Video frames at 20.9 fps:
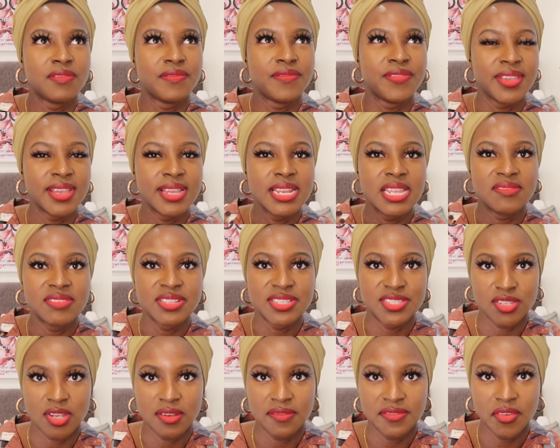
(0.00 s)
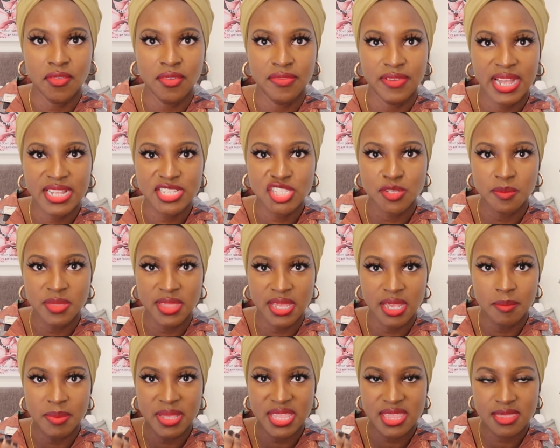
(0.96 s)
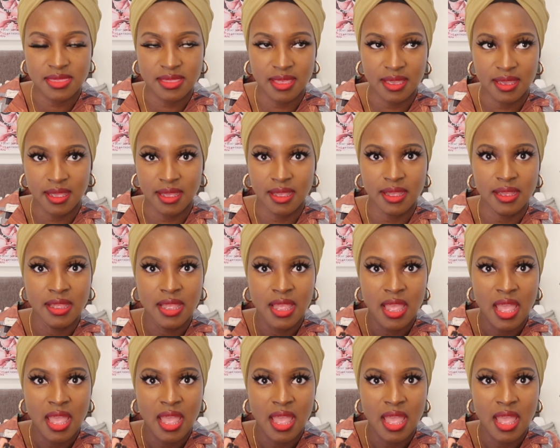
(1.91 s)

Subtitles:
feel even softer if I had something a bit thicker,